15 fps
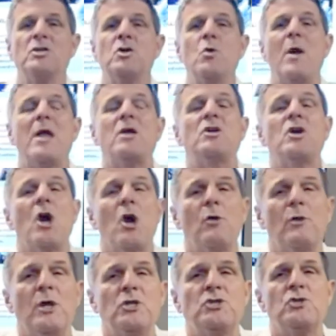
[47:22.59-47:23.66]
to
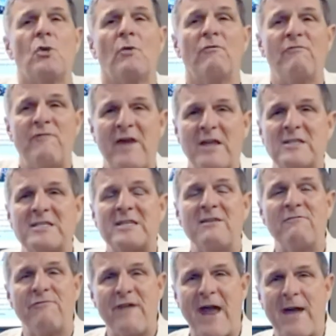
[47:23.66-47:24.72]
encourage your friends
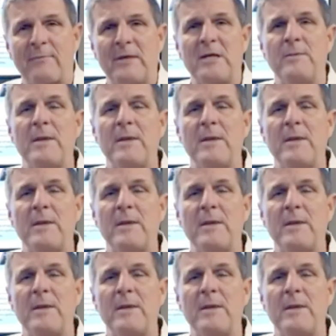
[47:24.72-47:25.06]
and family